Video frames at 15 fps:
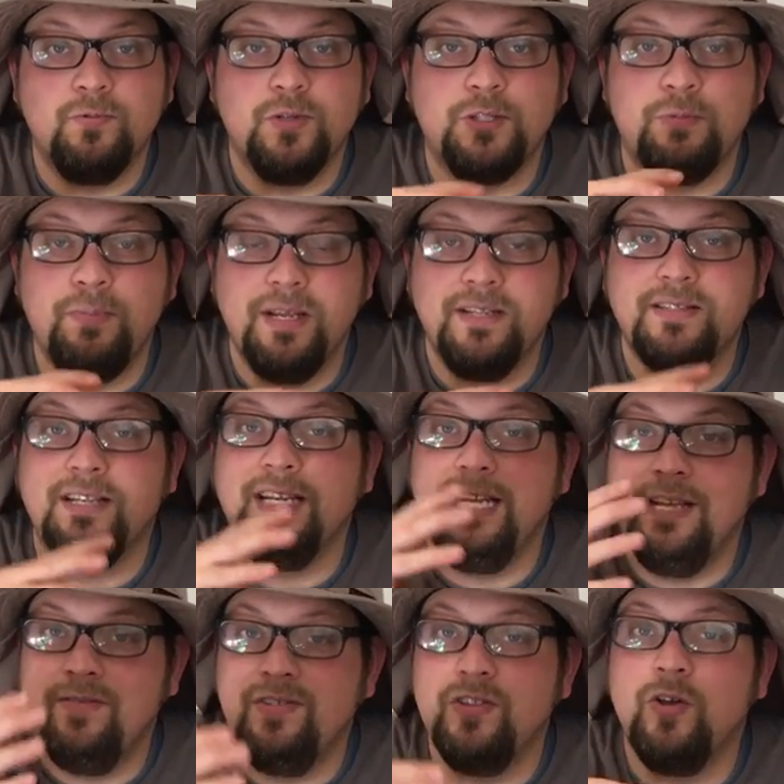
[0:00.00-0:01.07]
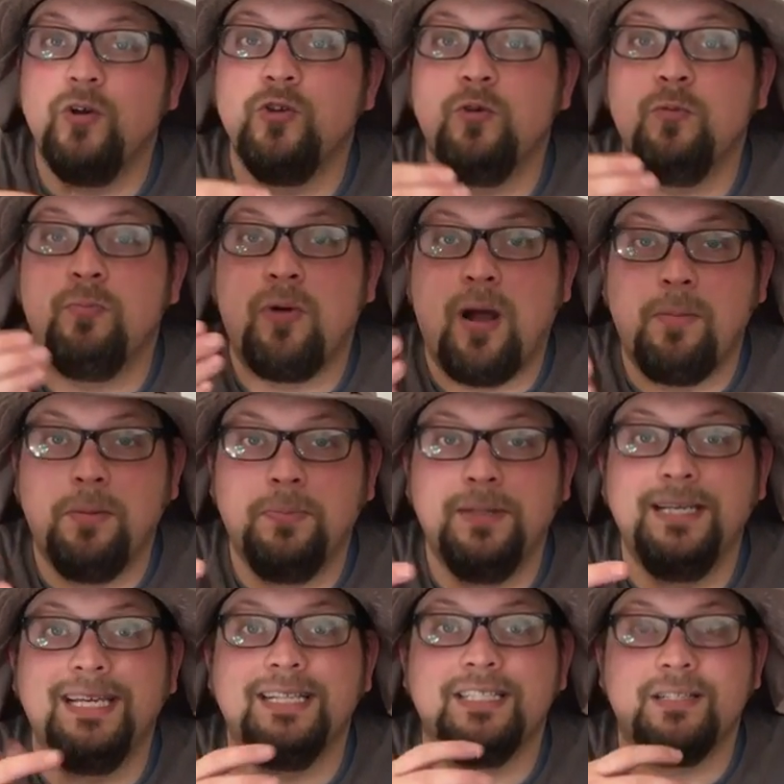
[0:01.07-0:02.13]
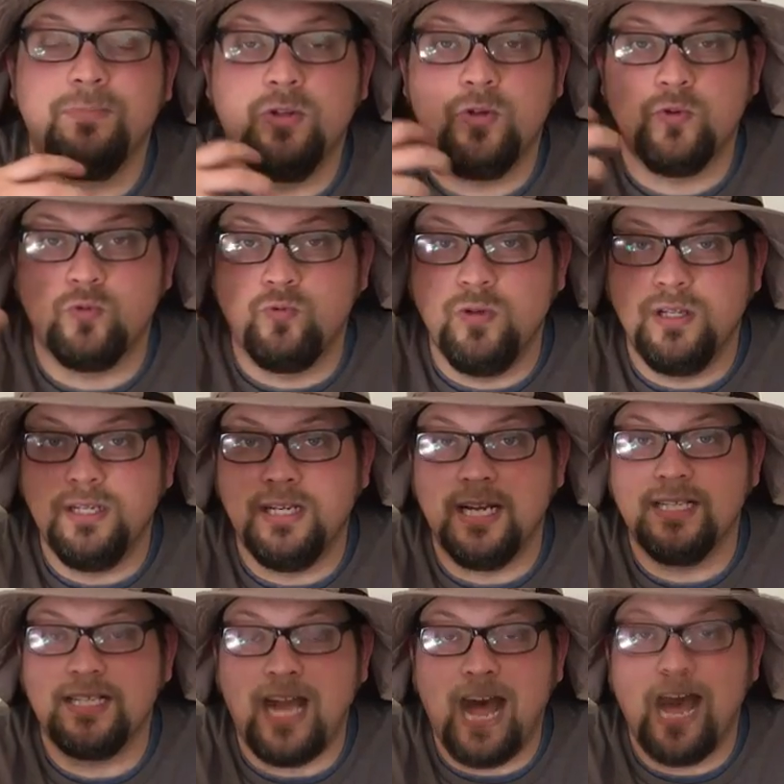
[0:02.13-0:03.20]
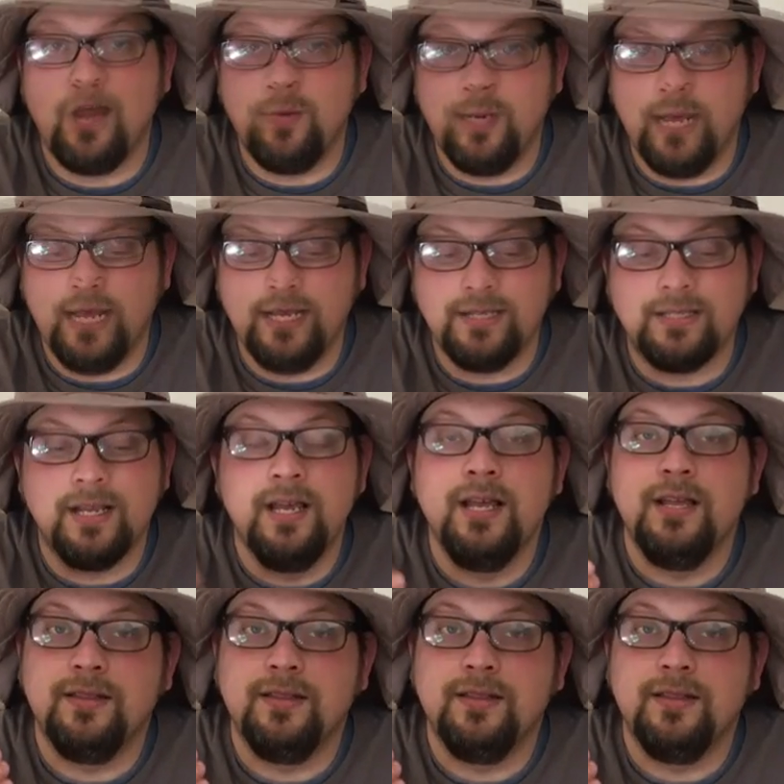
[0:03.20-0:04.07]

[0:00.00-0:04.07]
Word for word: which means that even though you'll probably get some of those really nice hot days